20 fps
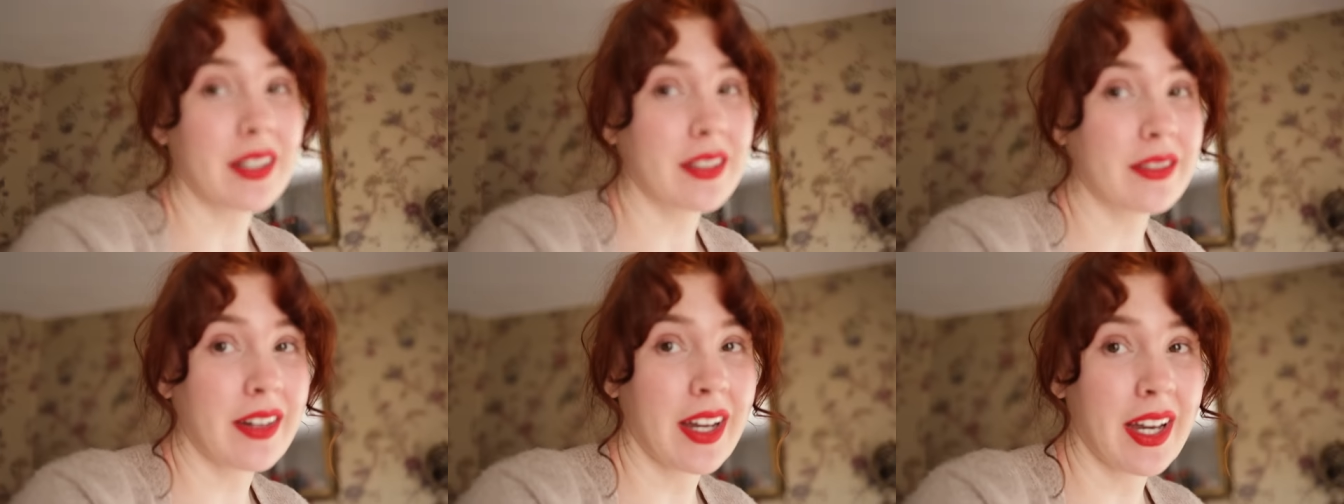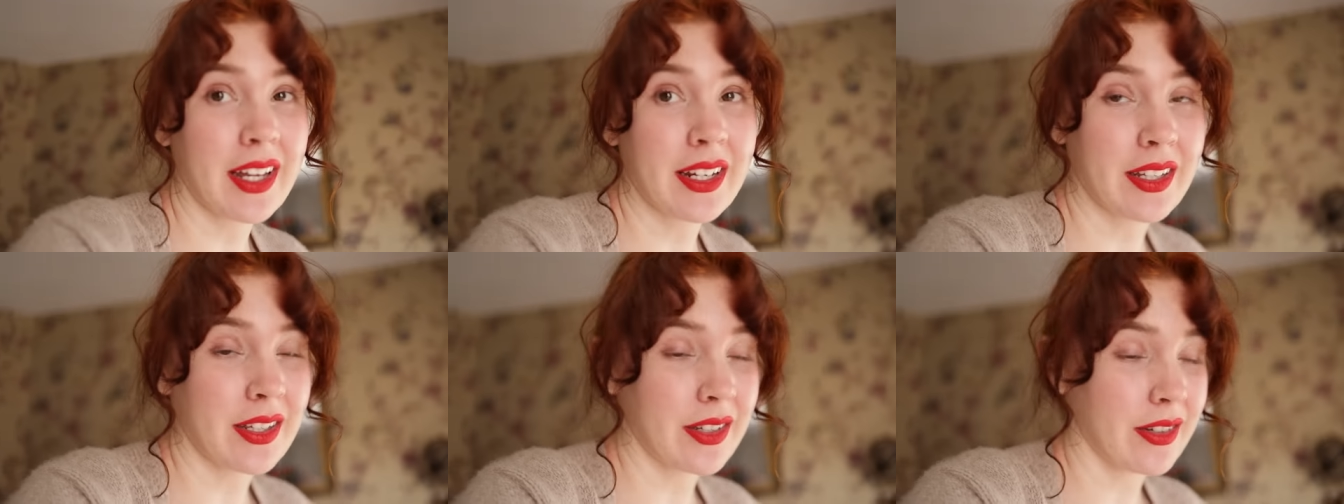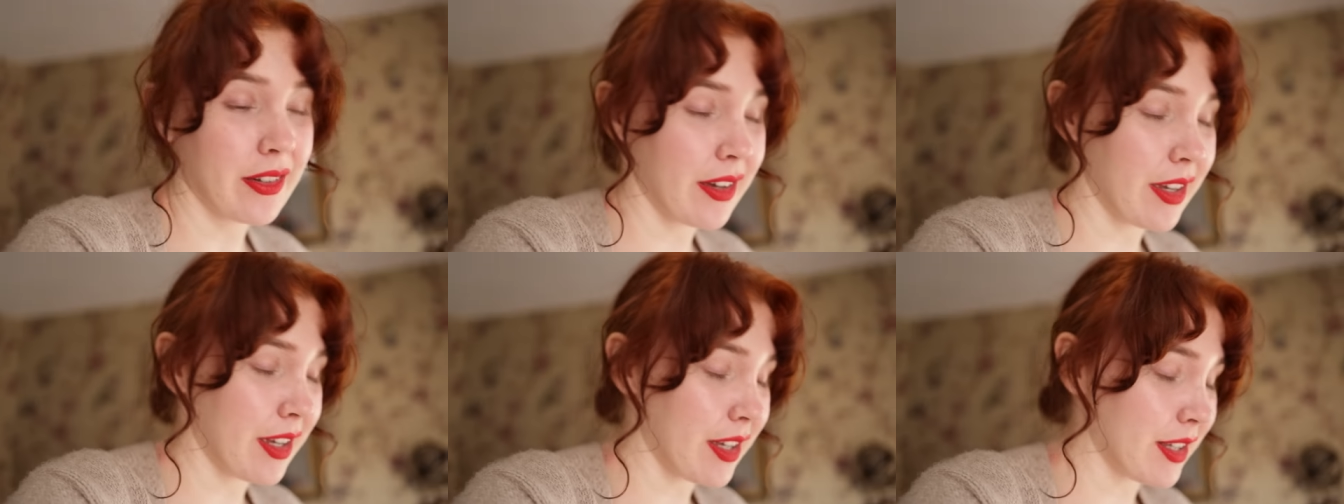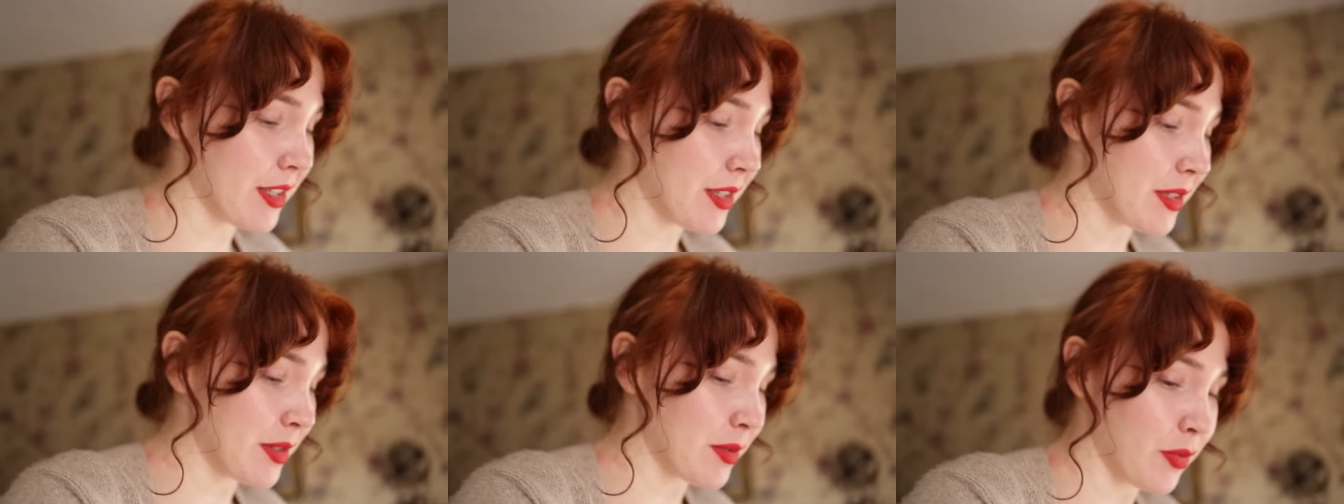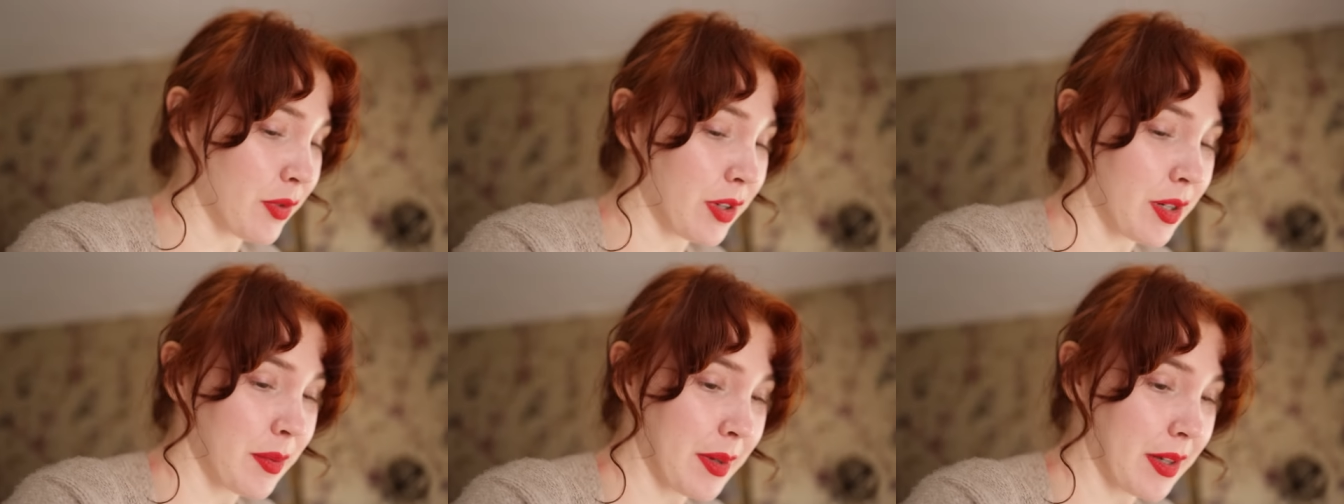gonna lie to you is
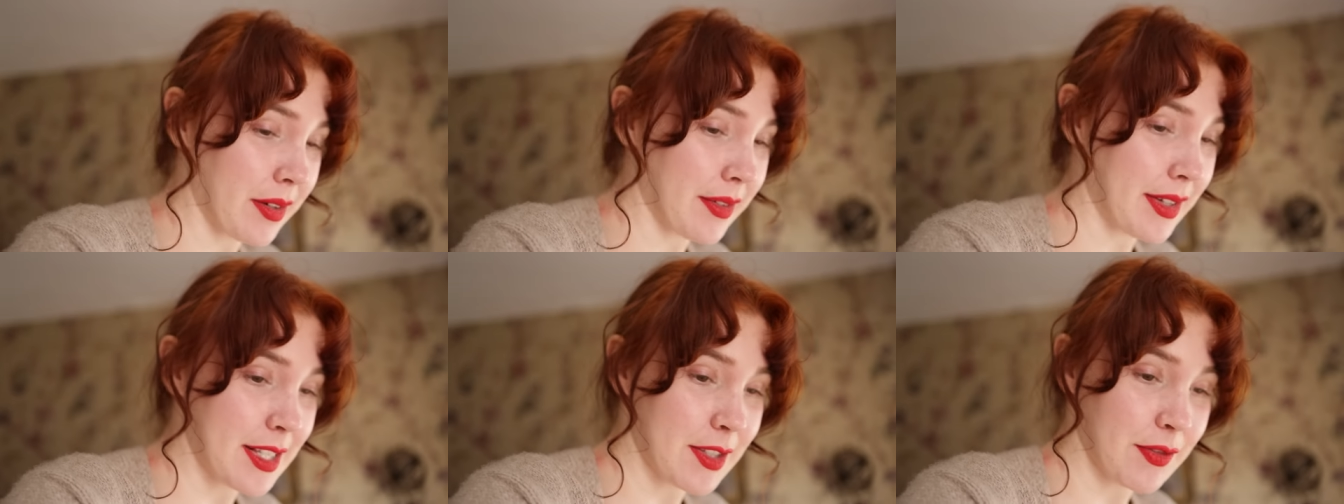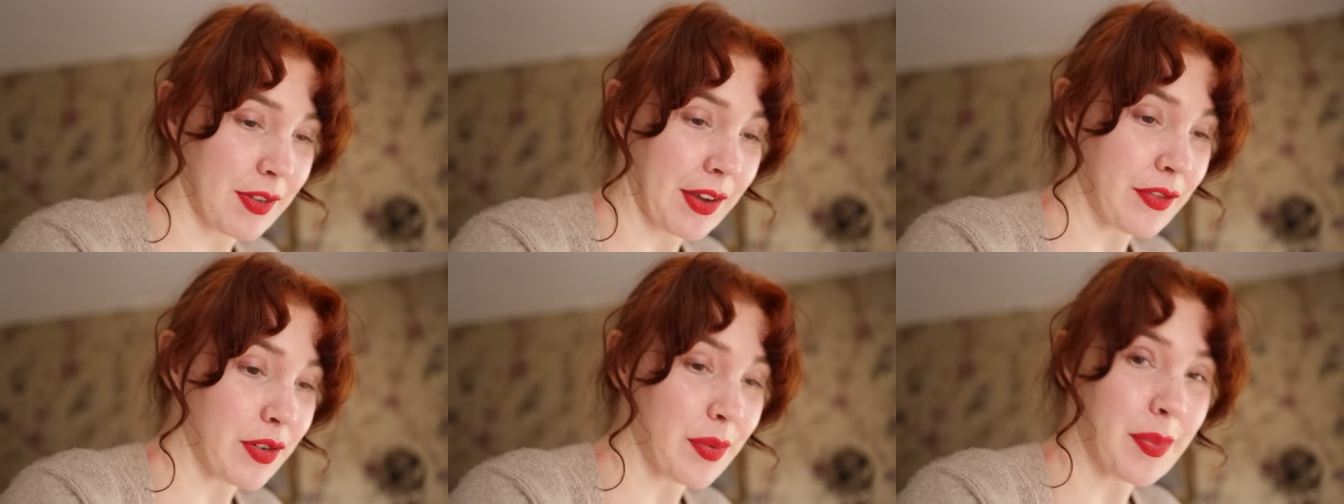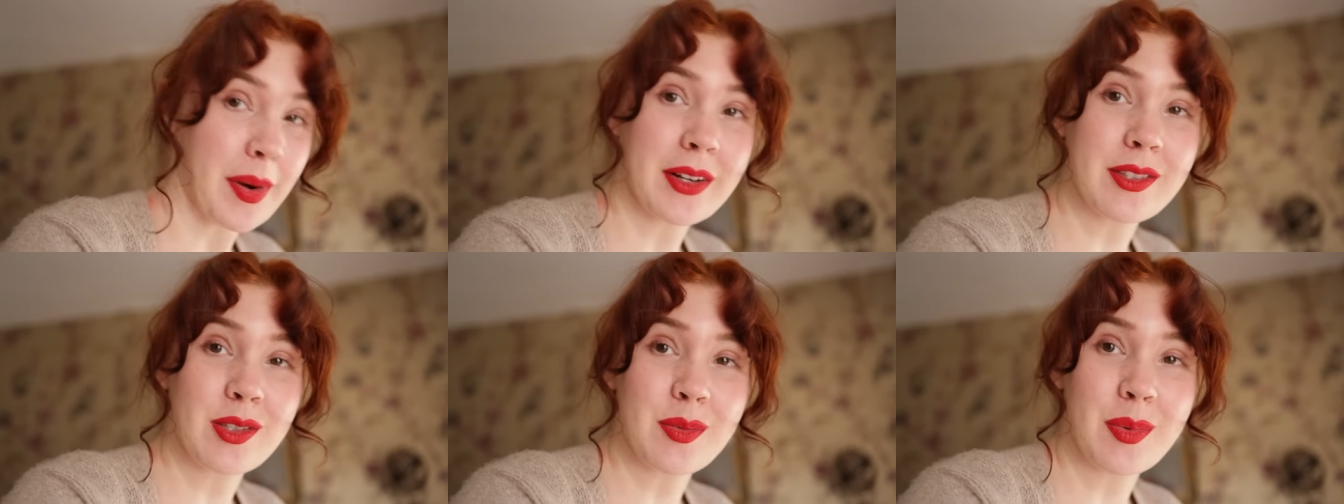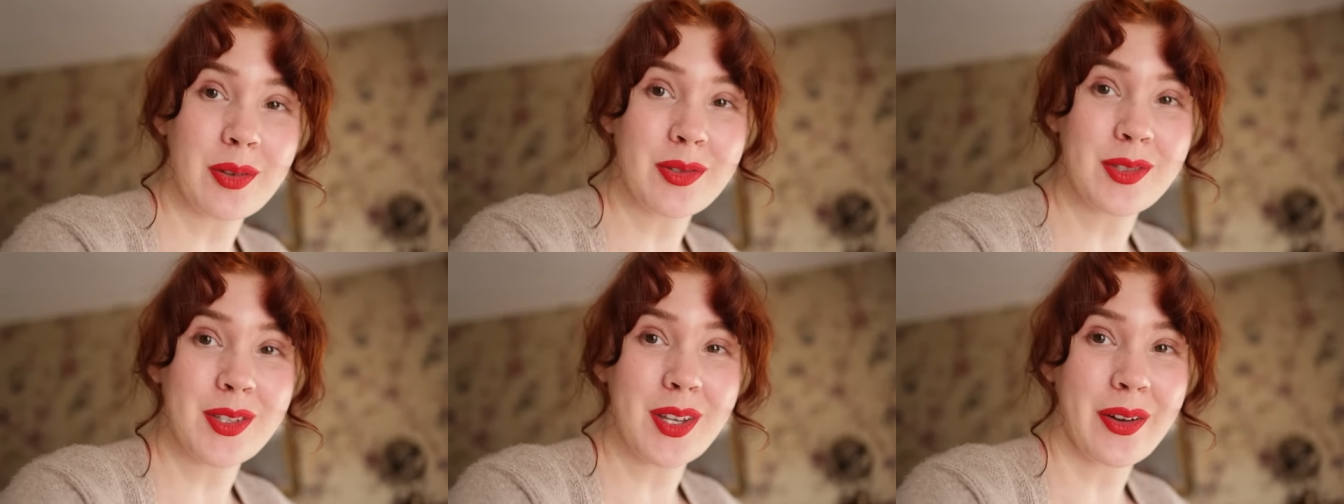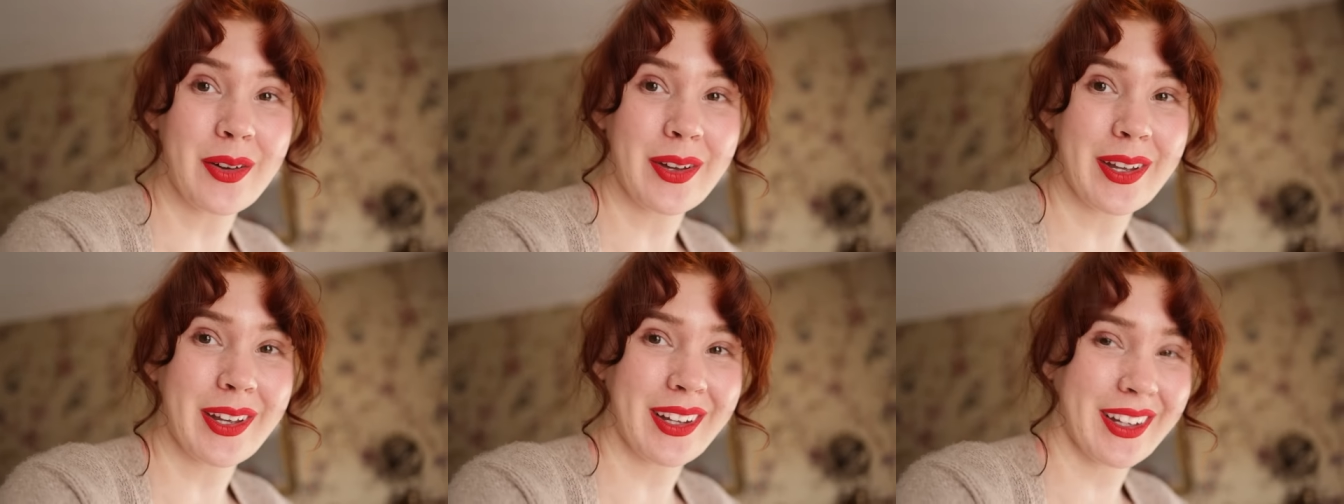one of my least favorite parts about
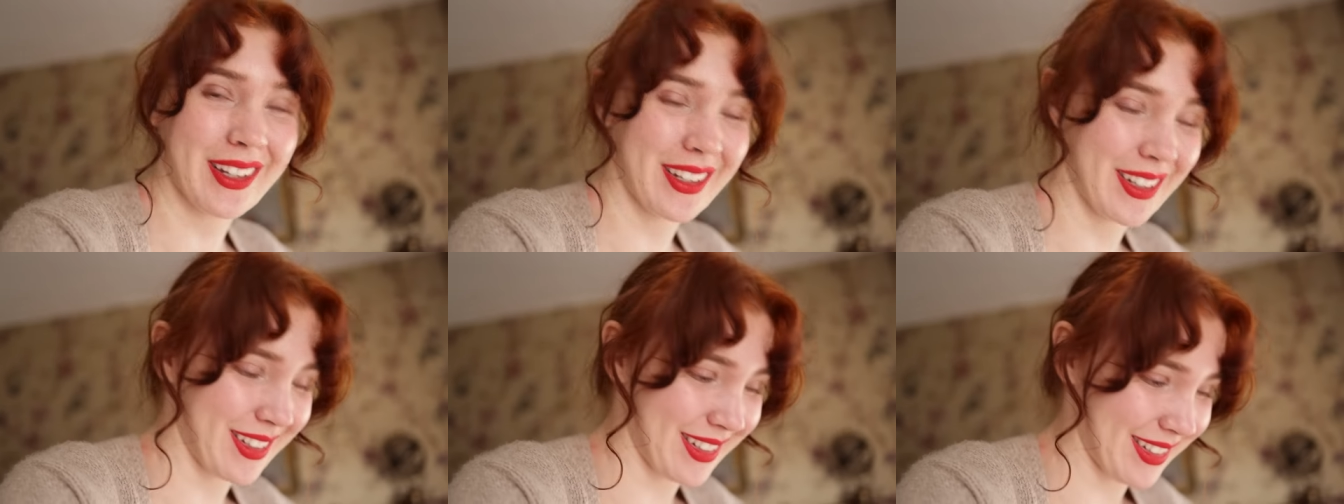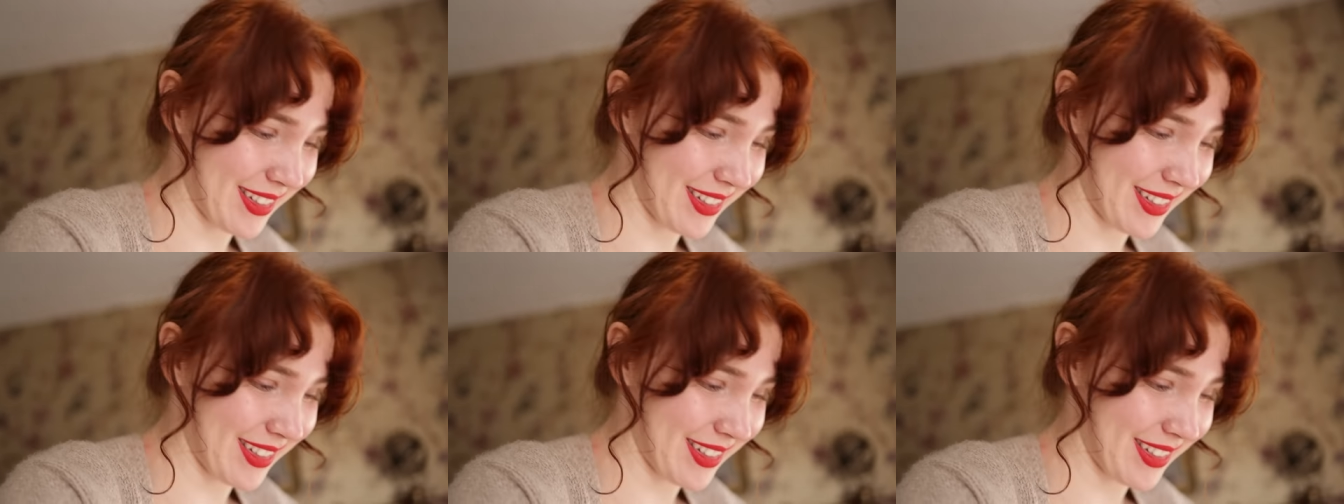sewing,